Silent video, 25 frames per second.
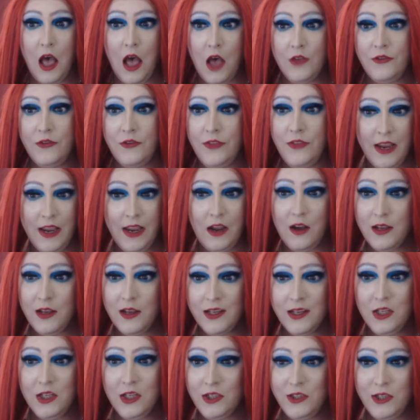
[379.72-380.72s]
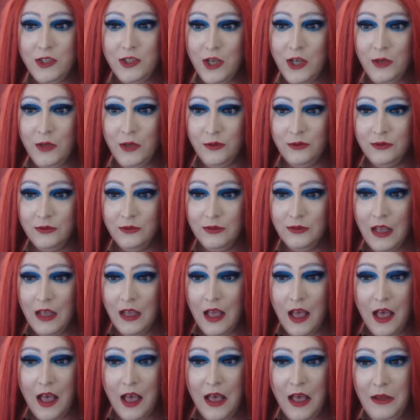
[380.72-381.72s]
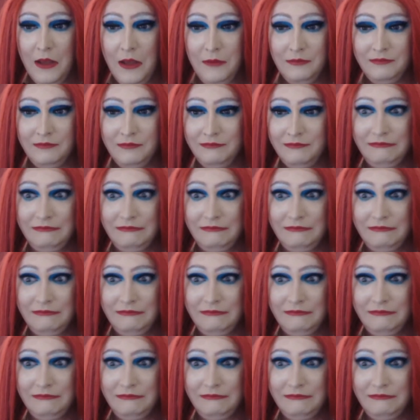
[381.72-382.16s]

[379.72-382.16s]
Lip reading: thing I could do. I